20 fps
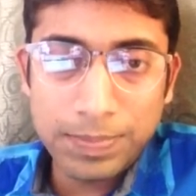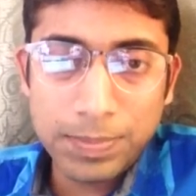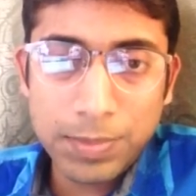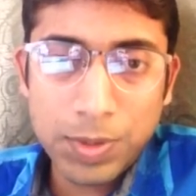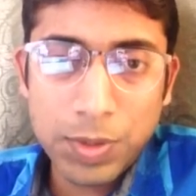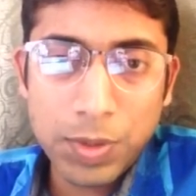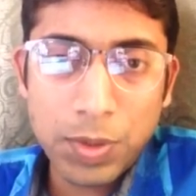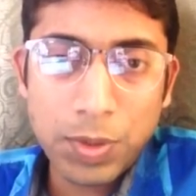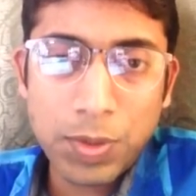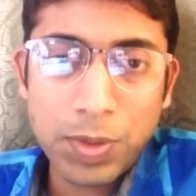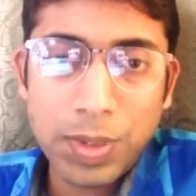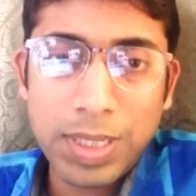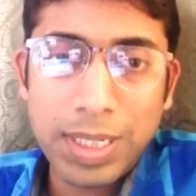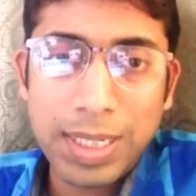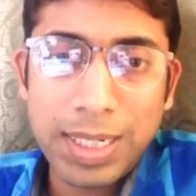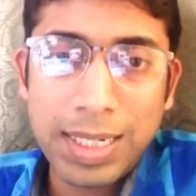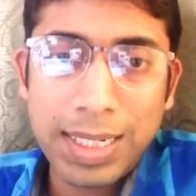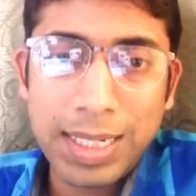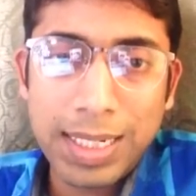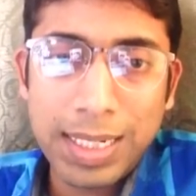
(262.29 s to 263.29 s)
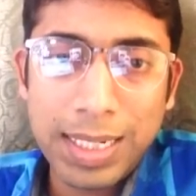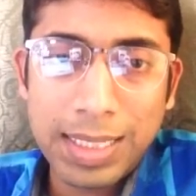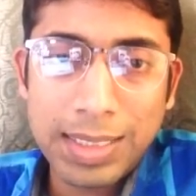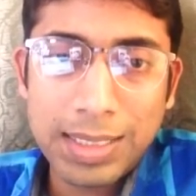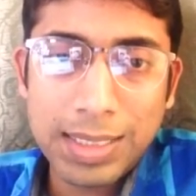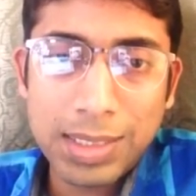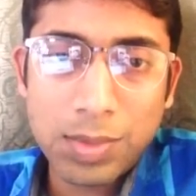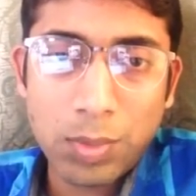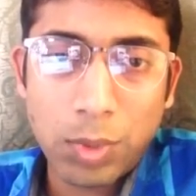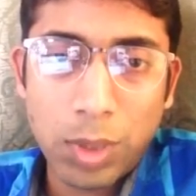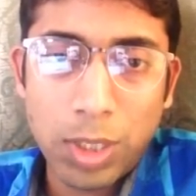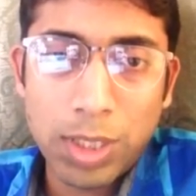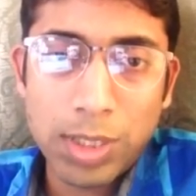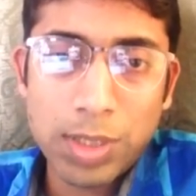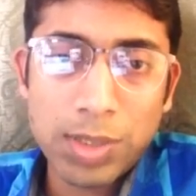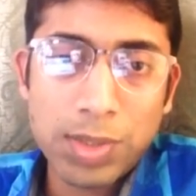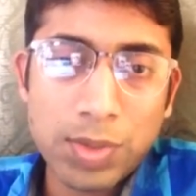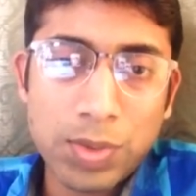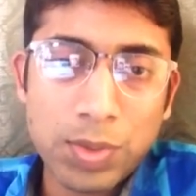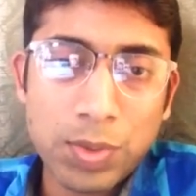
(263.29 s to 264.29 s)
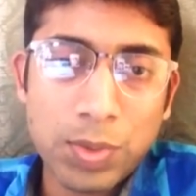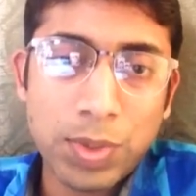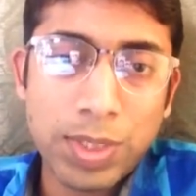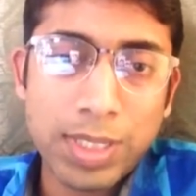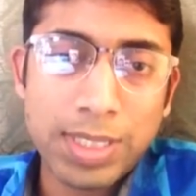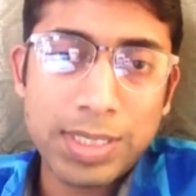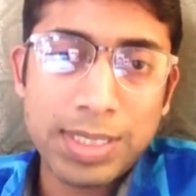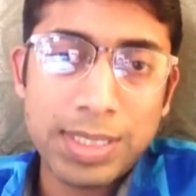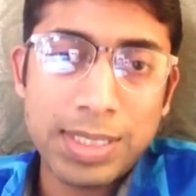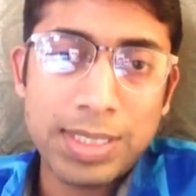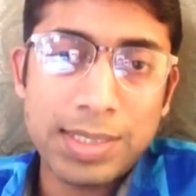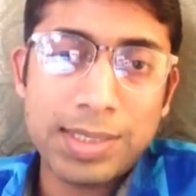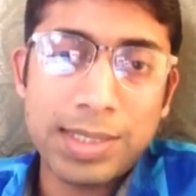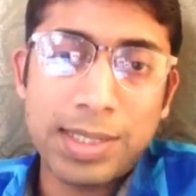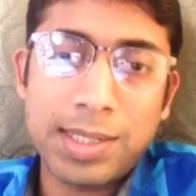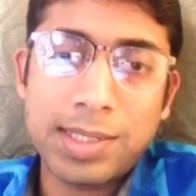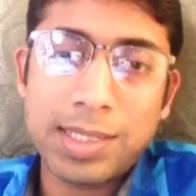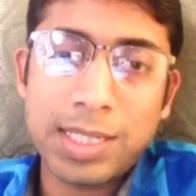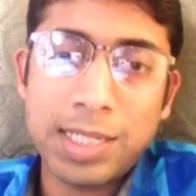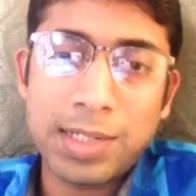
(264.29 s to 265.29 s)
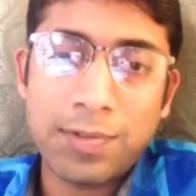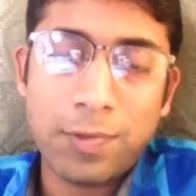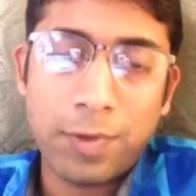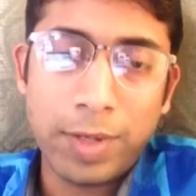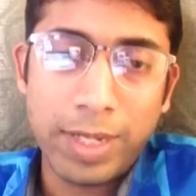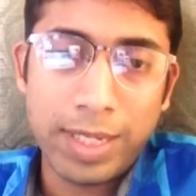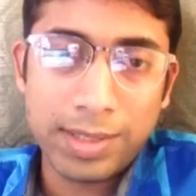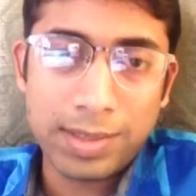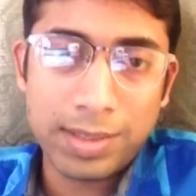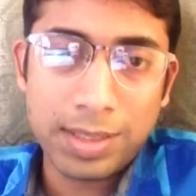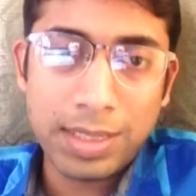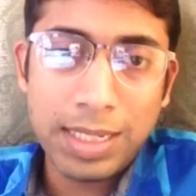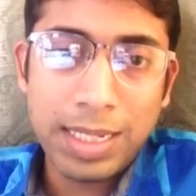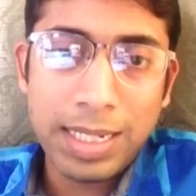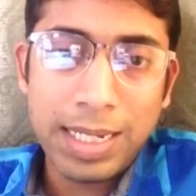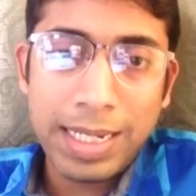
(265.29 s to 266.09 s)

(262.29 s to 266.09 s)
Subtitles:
So India just wants to exert its influence